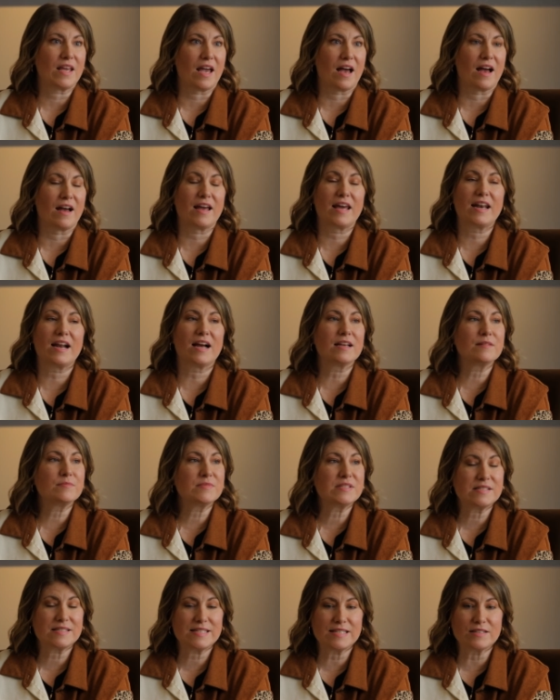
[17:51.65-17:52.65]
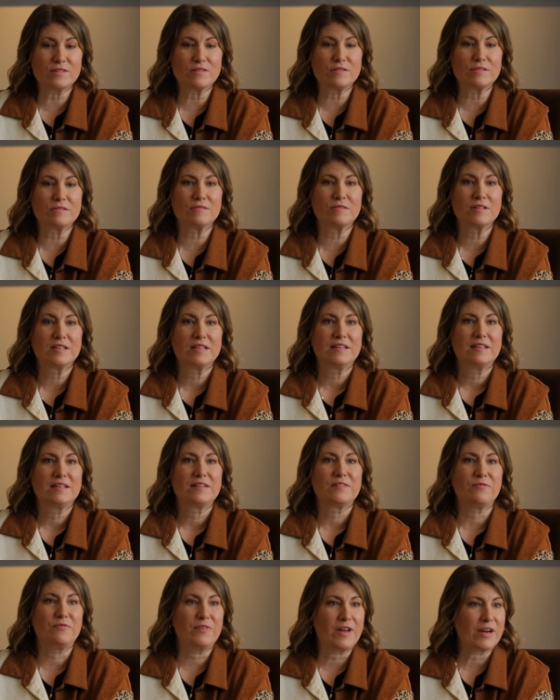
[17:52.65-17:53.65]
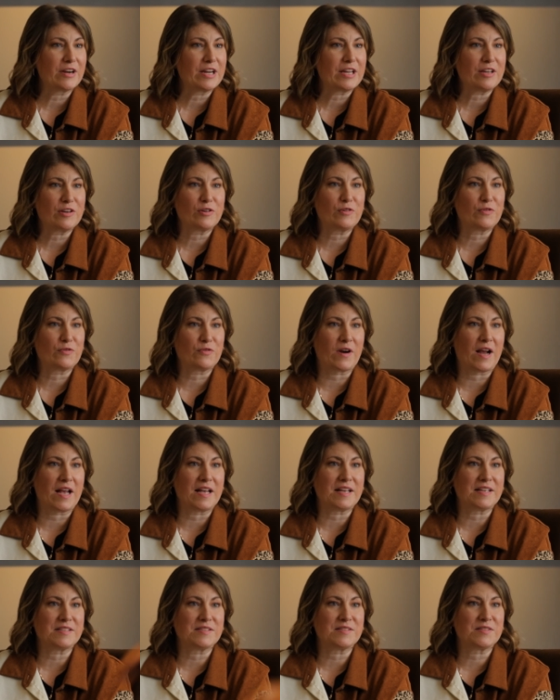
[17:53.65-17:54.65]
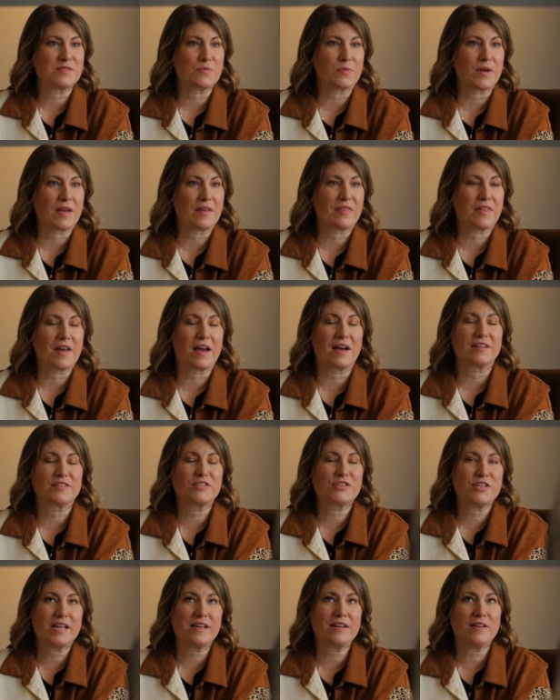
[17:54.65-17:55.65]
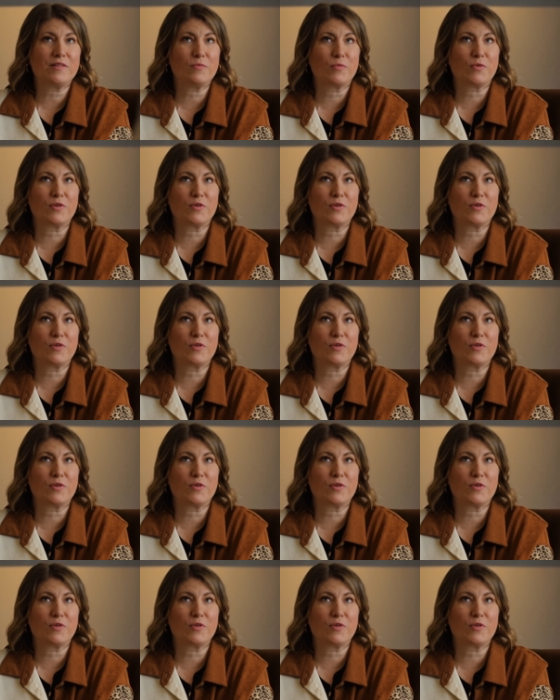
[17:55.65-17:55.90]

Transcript: Do. Yeah, and I'm still very good friends with uh, Shannon.